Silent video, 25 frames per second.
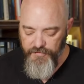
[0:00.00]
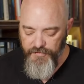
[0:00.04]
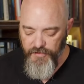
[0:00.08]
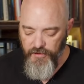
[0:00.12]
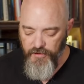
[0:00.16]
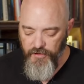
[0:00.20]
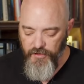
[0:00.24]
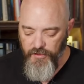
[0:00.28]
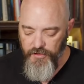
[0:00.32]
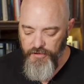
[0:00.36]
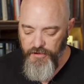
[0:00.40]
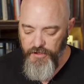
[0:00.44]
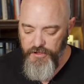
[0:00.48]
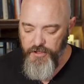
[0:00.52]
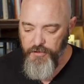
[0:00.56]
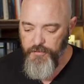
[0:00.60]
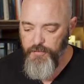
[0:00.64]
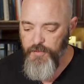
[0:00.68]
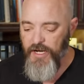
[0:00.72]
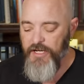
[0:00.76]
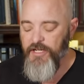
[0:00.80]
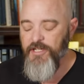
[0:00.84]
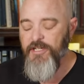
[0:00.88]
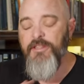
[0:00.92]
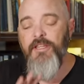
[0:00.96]
for the
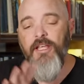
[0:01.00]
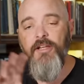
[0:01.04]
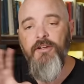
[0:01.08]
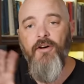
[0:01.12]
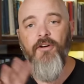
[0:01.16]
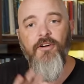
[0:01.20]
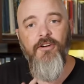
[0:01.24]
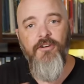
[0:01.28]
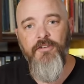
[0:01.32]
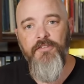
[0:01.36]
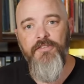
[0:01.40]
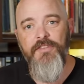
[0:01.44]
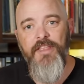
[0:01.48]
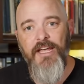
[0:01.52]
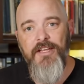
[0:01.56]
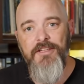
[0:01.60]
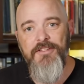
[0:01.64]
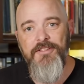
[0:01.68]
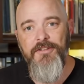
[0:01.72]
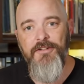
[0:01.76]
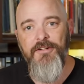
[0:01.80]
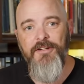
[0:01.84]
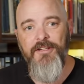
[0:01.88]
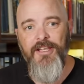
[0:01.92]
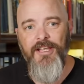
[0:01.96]
direction that all of
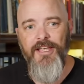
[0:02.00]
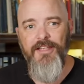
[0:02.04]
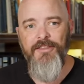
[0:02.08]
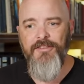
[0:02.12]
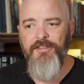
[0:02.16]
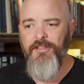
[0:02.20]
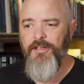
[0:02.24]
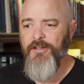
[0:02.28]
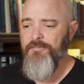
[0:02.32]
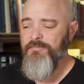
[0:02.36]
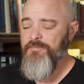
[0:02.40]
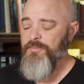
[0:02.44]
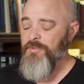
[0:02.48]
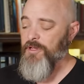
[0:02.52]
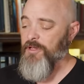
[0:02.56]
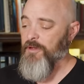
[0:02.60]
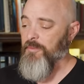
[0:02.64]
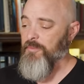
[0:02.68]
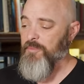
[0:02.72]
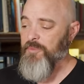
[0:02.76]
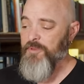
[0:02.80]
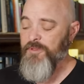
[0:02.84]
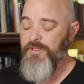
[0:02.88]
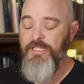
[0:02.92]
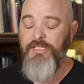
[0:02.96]
that took and the
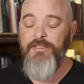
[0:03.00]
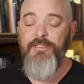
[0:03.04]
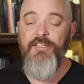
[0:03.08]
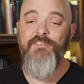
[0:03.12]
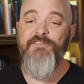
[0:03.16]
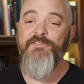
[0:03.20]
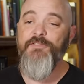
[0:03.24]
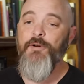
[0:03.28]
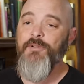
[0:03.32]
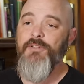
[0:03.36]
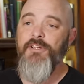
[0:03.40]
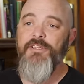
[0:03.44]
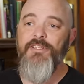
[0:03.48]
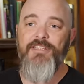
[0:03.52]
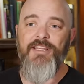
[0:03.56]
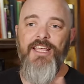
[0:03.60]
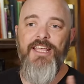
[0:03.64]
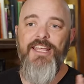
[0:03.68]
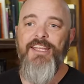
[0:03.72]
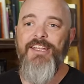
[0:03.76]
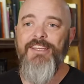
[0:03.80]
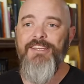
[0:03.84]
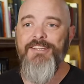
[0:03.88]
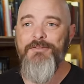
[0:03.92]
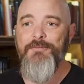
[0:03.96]
completely foreign
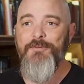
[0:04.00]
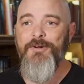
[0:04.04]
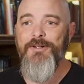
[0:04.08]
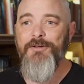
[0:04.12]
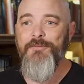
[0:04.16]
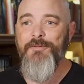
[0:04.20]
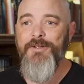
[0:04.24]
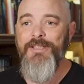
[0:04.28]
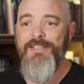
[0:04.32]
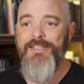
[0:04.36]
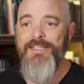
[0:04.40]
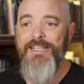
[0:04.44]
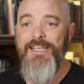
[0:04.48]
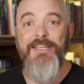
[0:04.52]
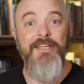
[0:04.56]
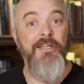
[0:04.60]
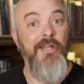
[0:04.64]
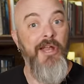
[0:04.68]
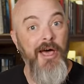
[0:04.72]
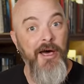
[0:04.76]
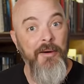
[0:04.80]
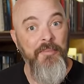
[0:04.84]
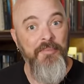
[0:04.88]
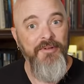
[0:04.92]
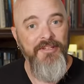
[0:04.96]
land where we ended
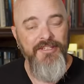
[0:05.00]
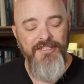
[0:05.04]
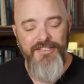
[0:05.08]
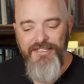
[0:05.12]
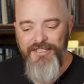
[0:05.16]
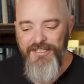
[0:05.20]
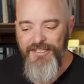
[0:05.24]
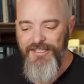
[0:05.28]
up.